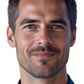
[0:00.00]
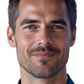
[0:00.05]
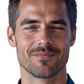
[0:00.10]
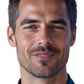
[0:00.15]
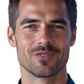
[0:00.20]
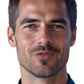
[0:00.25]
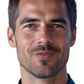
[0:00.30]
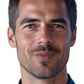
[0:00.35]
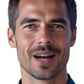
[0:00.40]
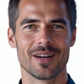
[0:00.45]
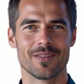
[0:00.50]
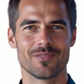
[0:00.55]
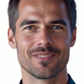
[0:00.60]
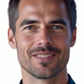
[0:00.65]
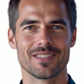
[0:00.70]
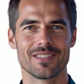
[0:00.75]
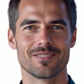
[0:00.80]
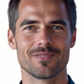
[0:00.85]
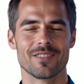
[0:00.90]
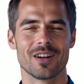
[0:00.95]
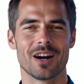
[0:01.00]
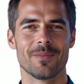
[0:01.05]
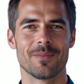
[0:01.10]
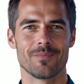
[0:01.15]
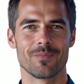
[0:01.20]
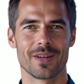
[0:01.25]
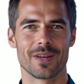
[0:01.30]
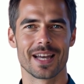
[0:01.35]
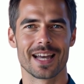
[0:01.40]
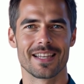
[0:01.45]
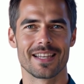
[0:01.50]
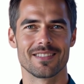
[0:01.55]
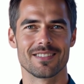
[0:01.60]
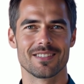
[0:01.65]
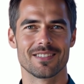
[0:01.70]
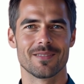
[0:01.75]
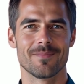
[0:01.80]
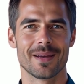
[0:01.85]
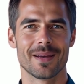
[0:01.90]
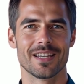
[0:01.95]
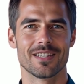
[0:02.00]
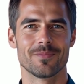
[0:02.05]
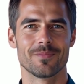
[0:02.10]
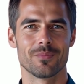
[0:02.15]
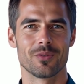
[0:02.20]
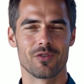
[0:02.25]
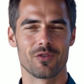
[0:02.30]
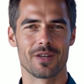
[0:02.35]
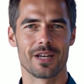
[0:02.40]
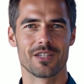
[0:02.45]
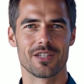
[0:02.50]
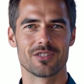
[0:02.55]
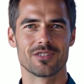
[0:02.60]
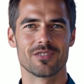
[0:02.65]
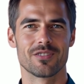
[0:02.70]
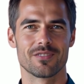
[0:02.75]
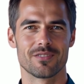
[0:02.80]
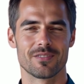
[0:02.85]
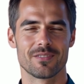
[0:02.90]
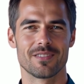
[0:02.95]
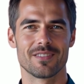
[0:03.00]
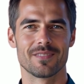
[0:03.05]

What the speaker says: Throughout this comprehensive exploration,